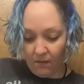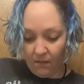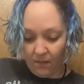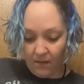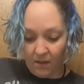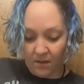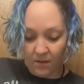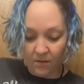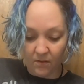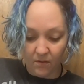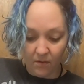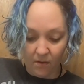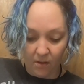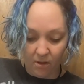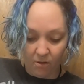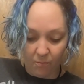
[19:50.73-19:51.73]
thing. Look
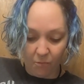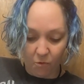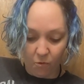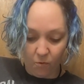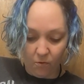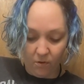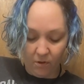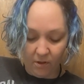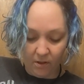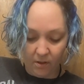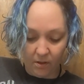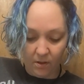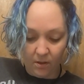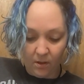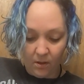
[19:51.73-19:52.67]
it up. Google it.